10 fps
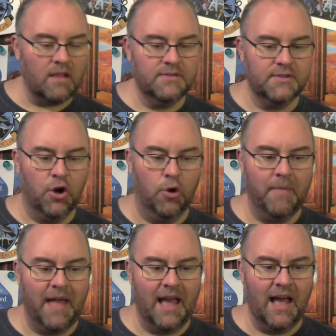So,
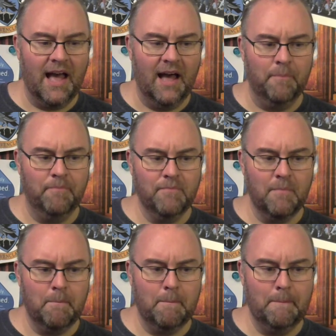
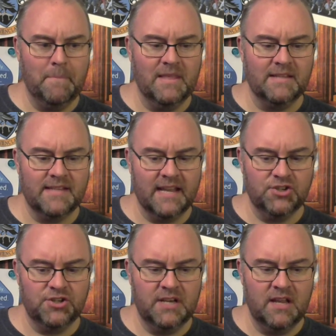the
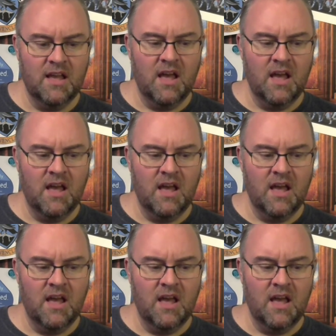section